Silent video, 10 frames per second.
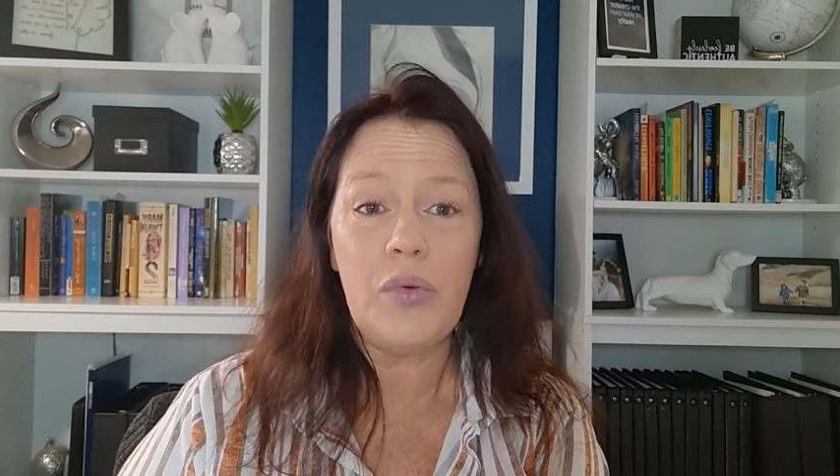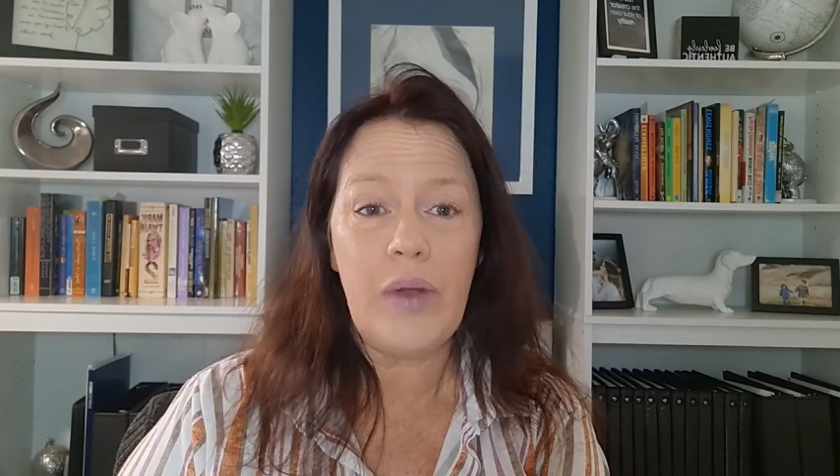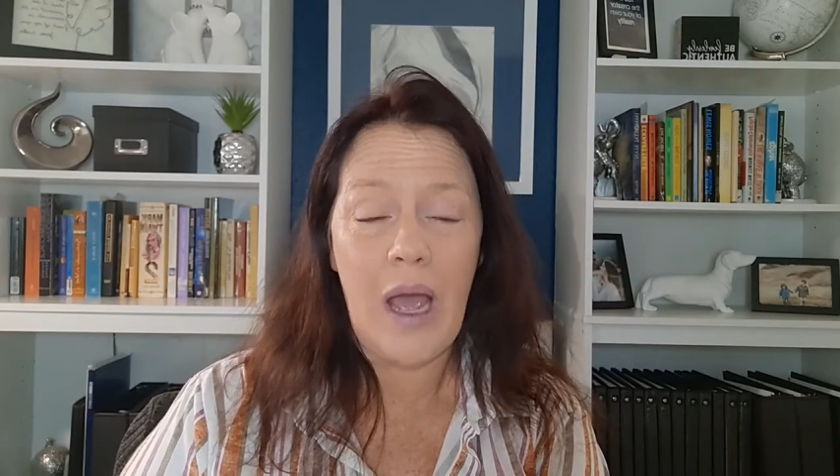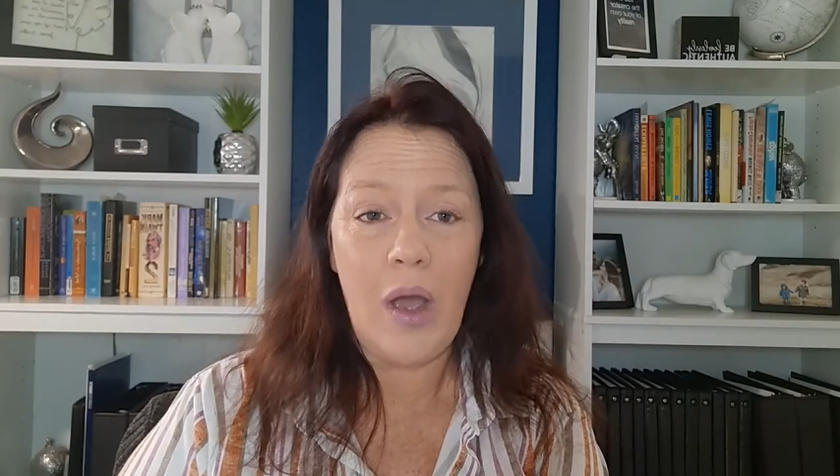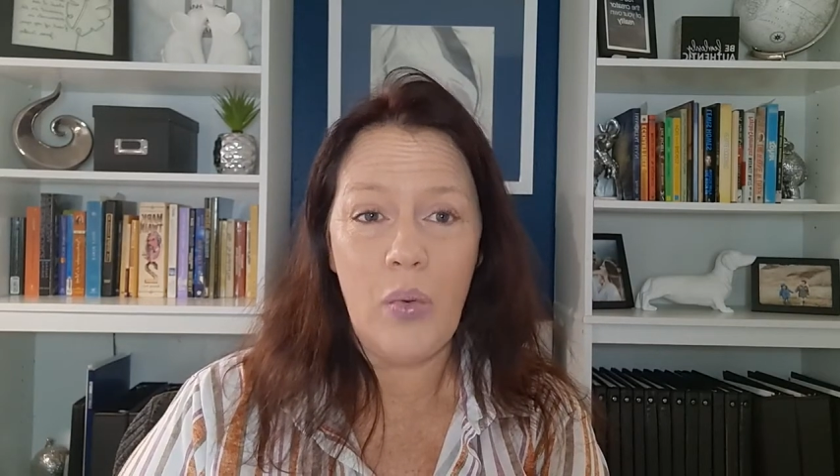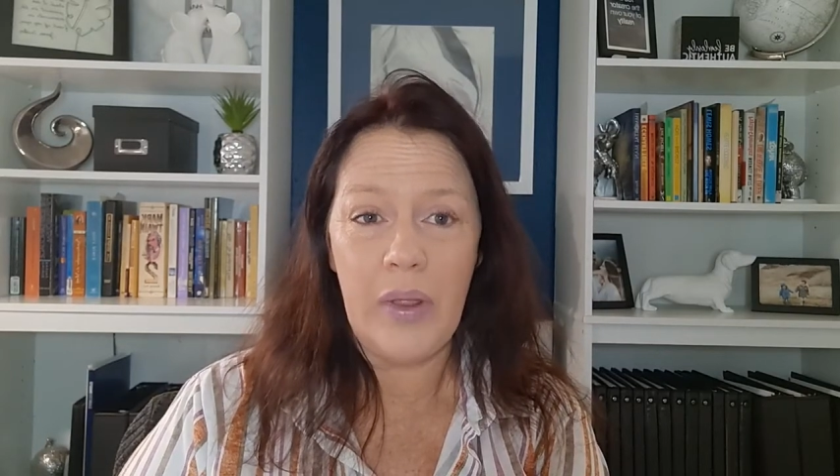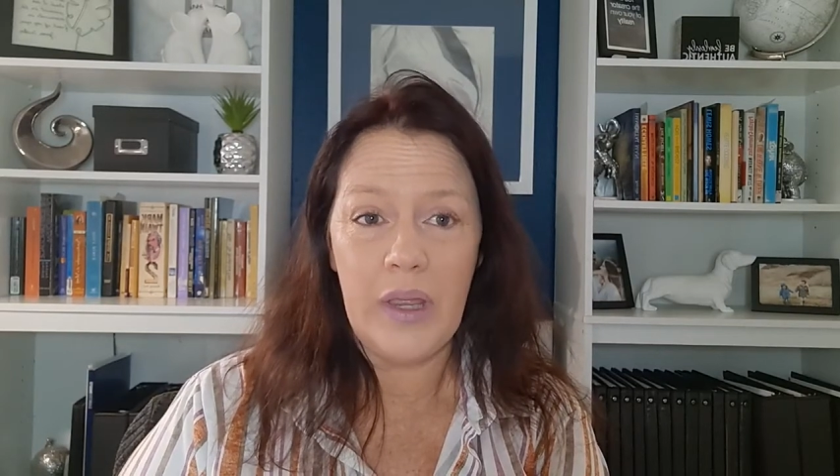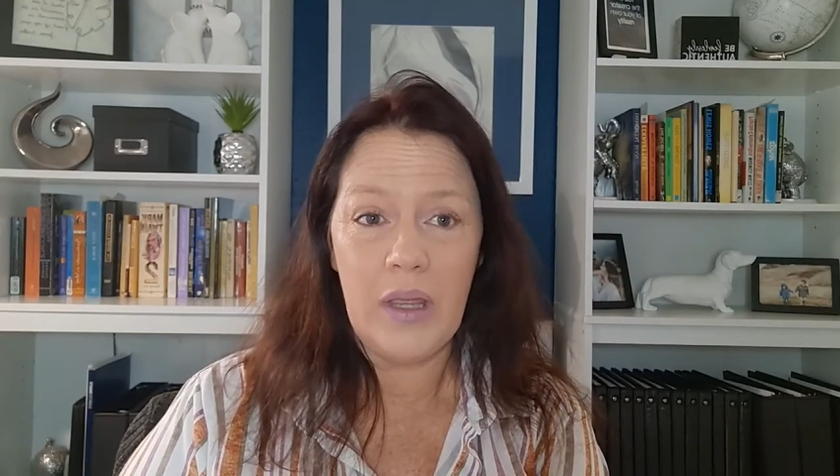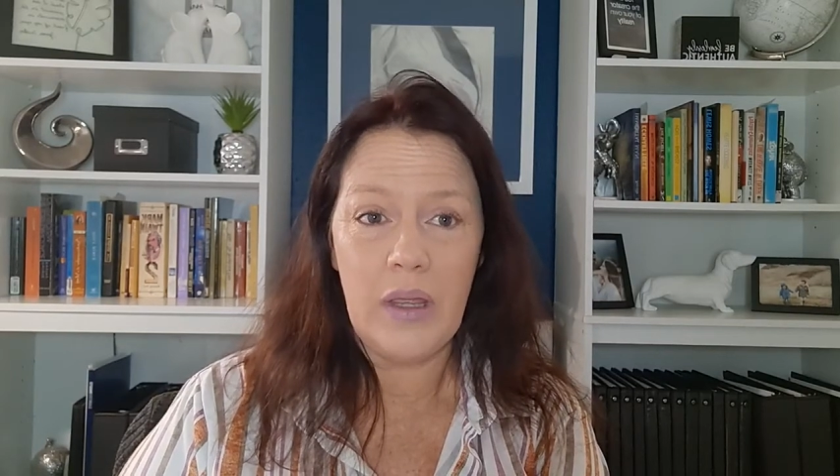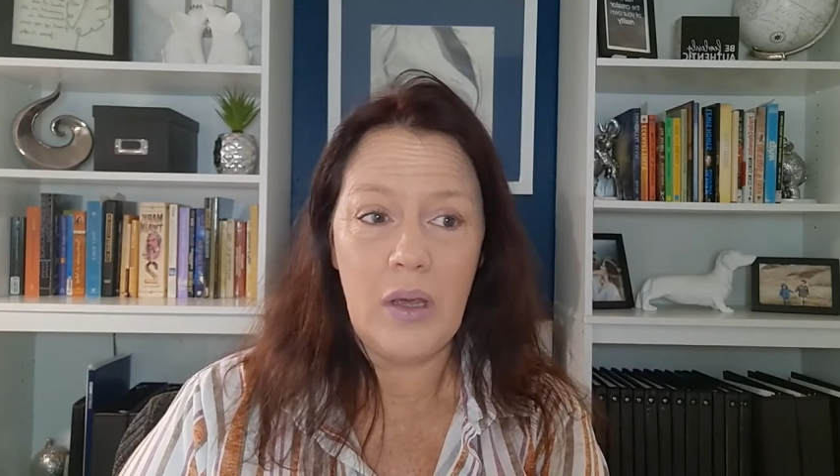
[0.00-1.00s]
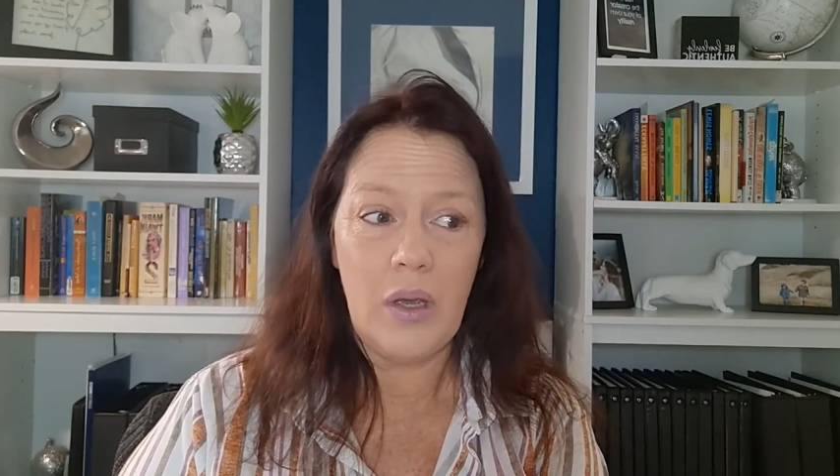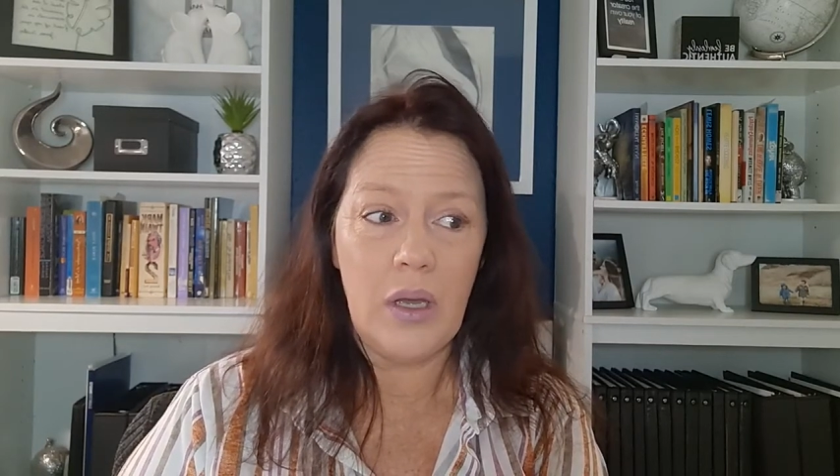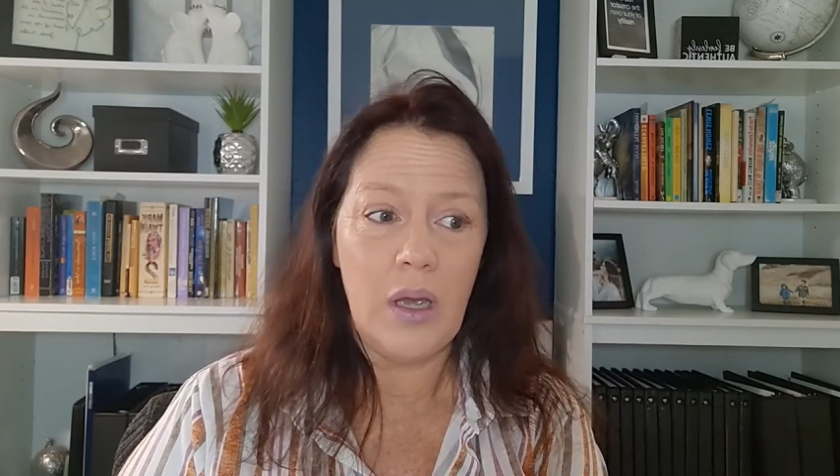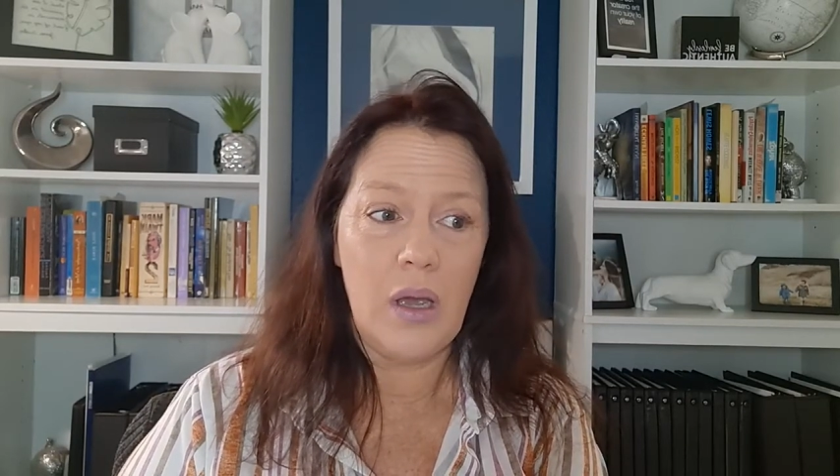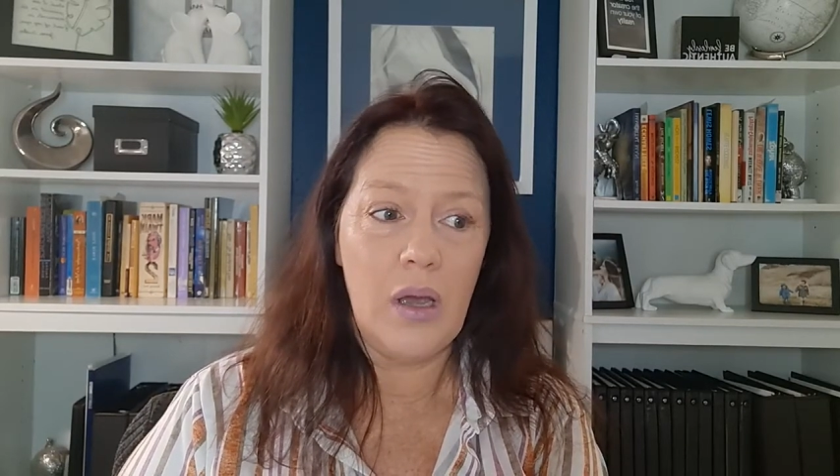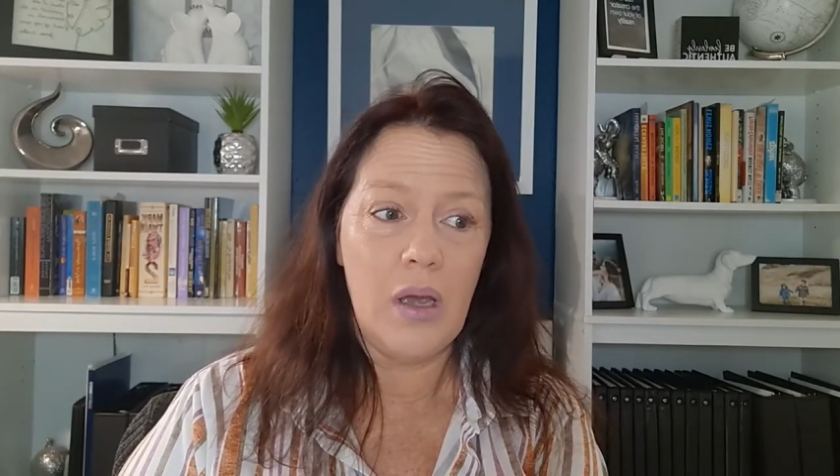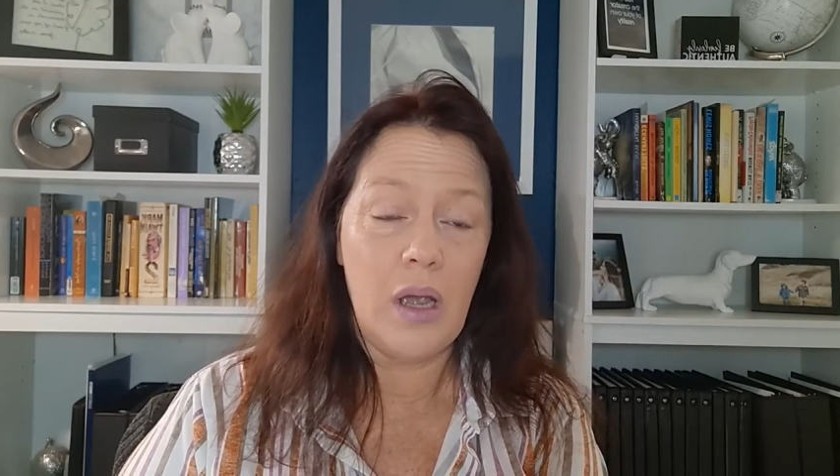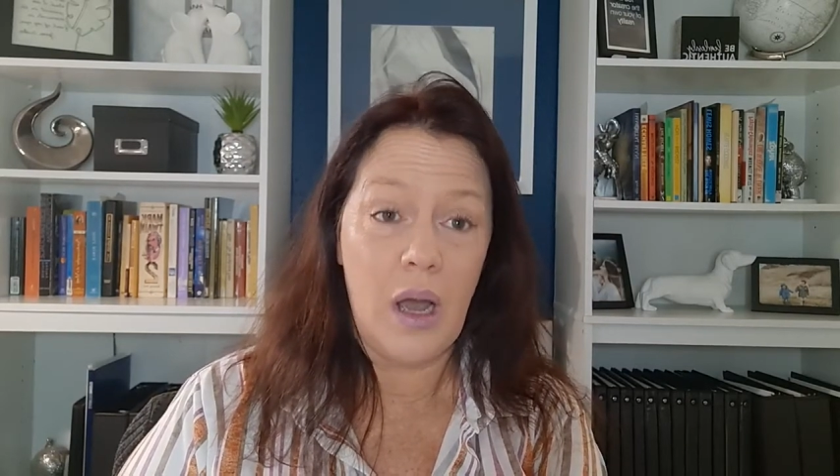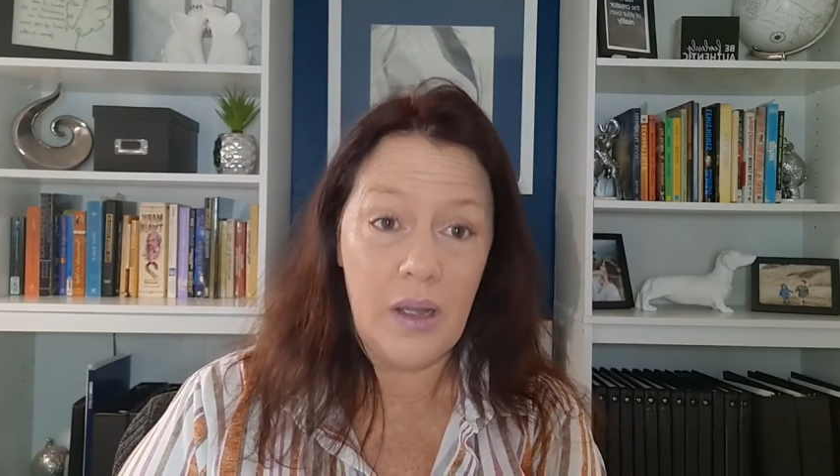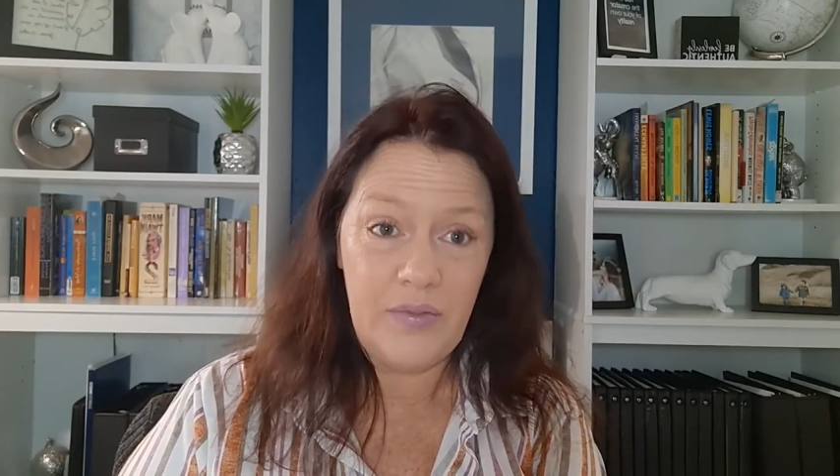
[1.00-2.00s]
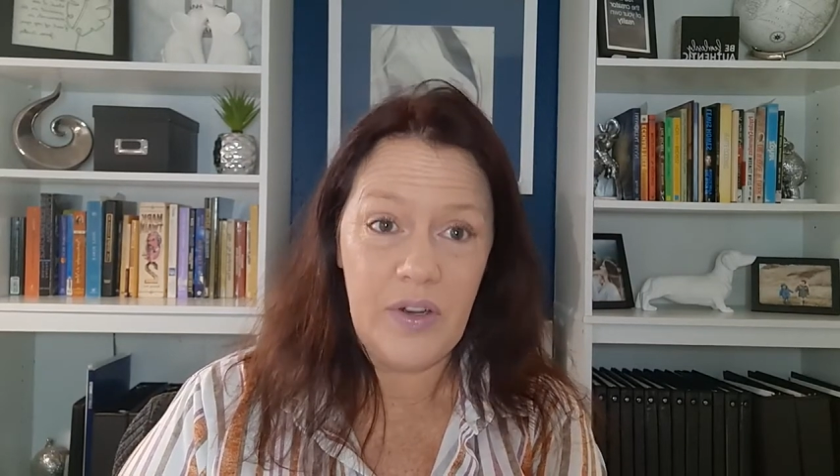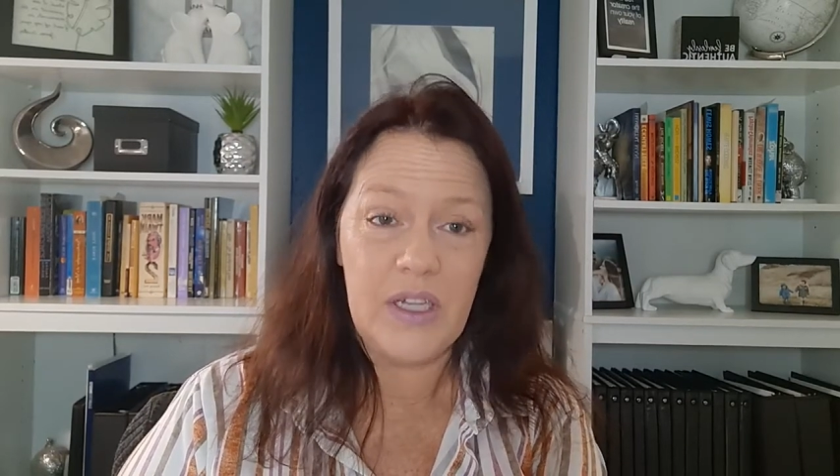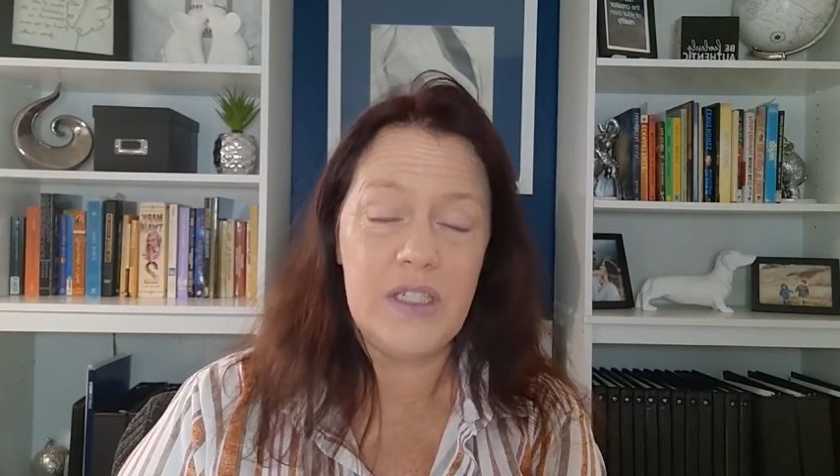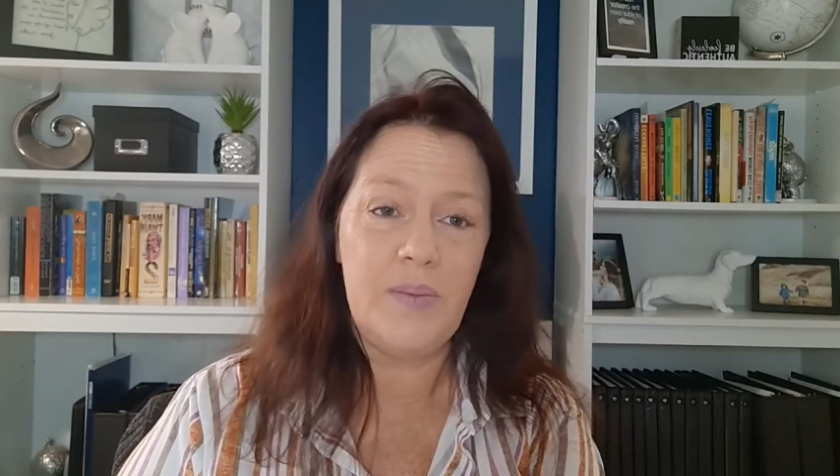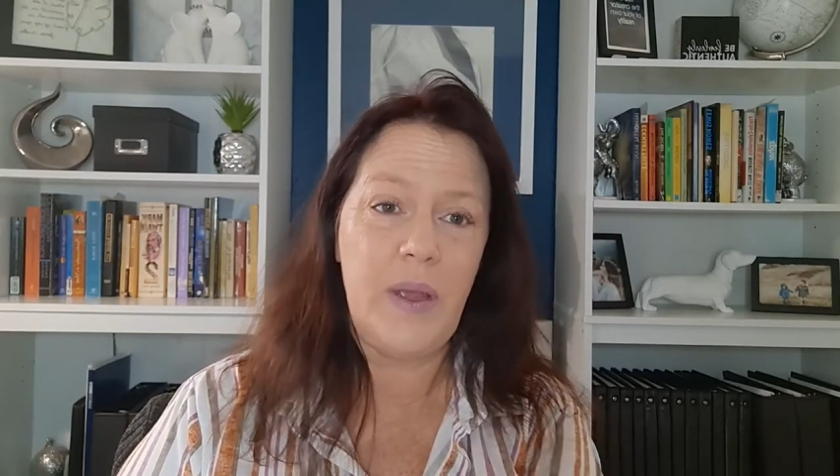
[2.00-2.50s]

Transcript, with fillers: now with confidence